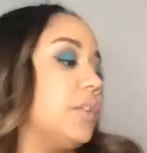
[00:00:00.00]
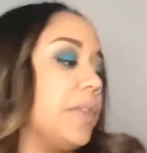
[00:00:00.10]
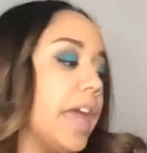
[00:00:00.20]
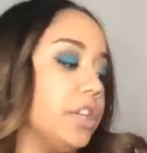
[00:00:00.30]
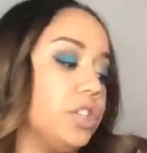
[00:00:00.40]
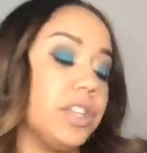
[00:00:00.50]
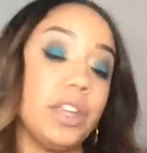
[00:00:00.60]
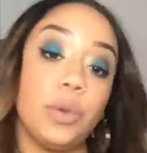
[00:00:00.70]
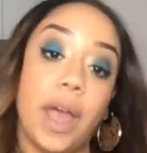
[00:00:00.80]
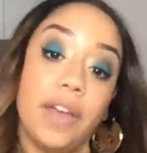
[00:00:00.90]
So the energy
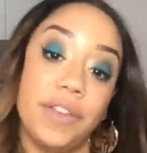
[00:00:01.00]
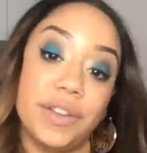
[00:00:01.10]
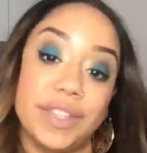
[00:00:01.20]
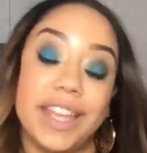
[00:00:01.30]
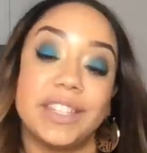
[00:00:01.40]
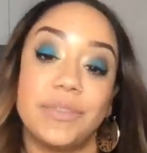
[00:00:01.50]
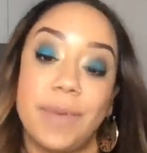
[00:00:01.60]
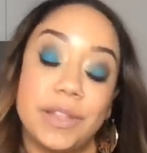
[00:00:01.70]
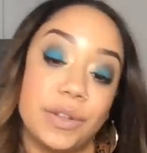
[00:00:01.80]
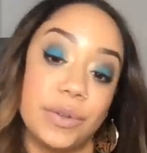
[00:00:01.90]
that you have here is the Ace of
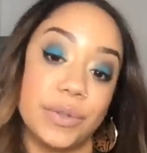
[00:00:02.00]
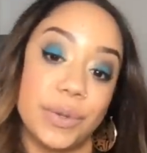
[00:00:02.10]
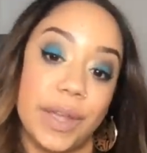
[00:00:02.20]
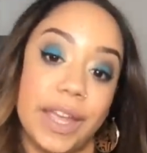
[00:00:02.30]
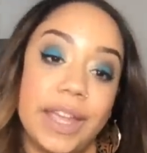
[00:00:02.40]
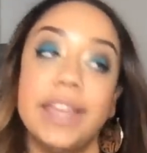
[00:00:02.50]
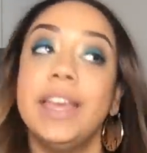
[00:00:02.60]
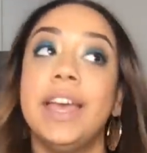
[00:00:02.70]
Pentacles, okay?